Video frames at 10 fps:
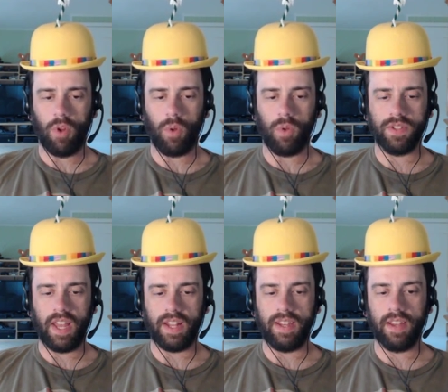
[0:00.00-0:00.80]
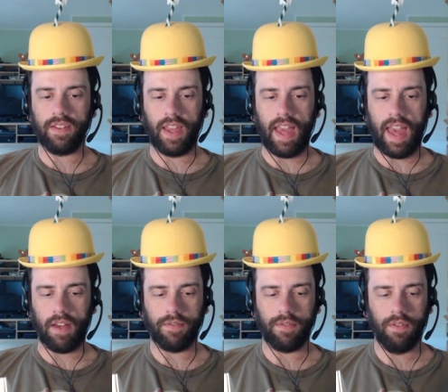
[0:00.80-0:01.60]
holds the ideas I
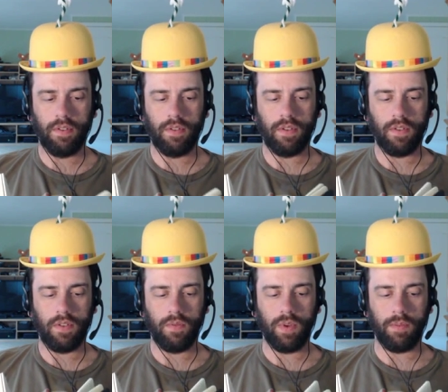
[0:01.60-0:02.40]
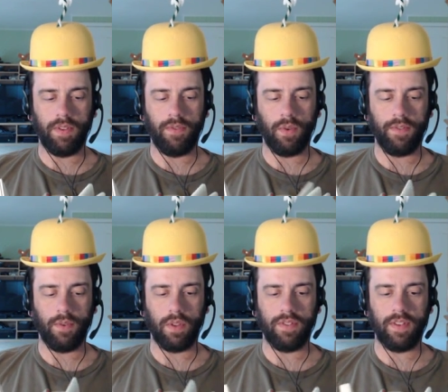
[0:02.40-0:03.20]
have before I
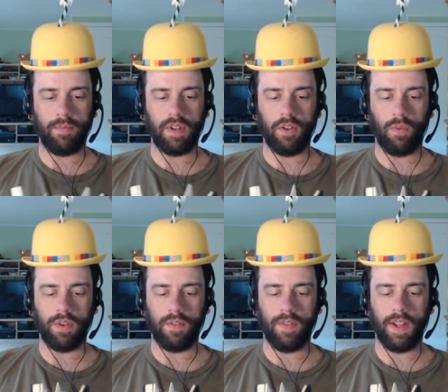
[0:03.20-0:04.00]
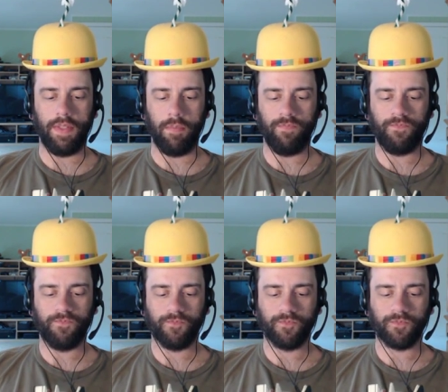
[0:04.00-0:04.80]
fall asleep and I don't want to forget them.
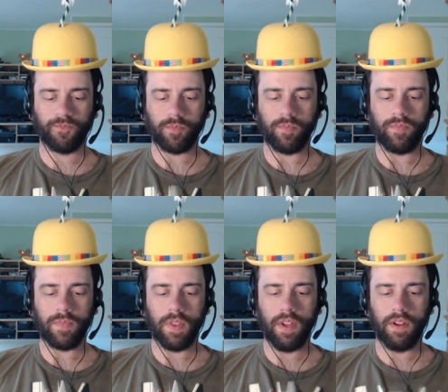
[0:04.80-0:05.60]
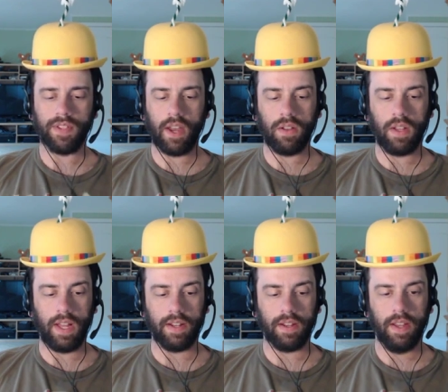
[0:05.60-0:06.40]
There is
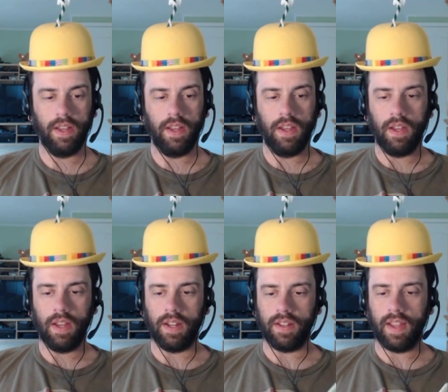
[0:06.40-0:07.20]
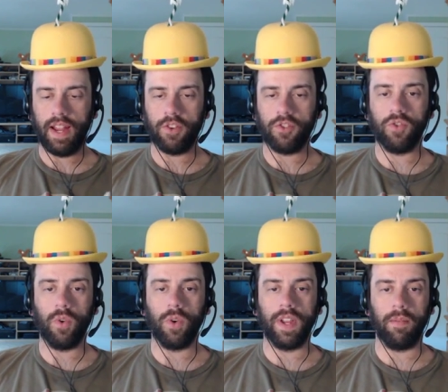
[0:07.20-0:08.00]
outlined an entire
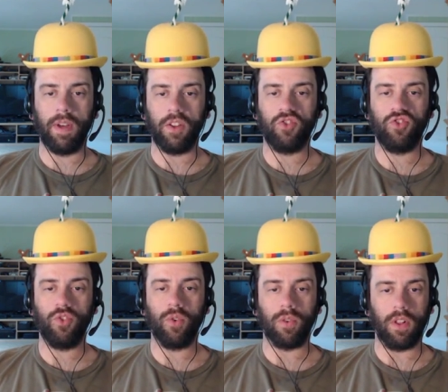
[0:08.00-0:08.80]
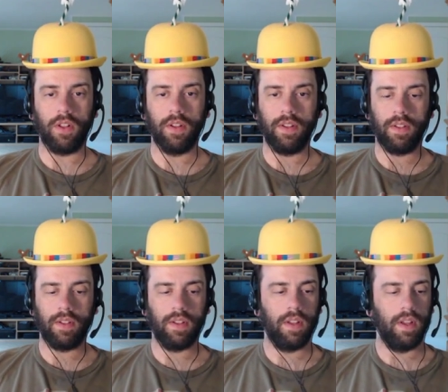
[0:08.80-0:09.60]
story about Sorrel
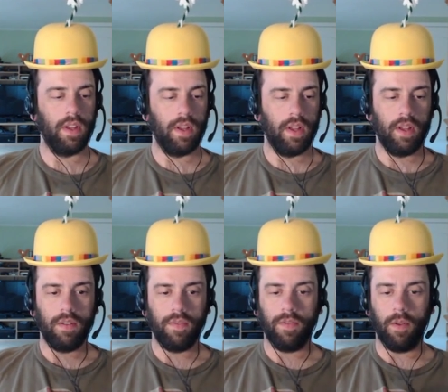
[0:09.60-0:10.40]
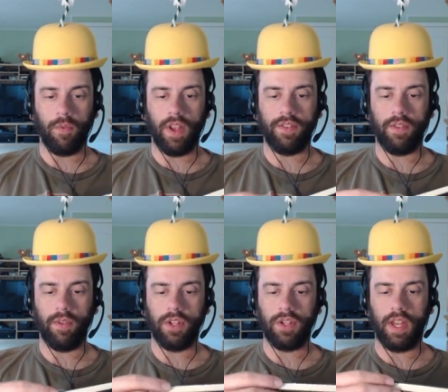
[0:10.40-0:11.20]
from Rise of the
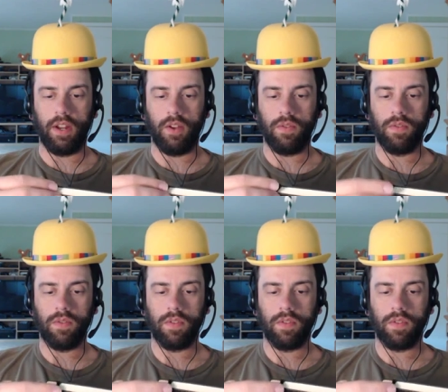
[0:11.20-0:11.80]
Red Shadow.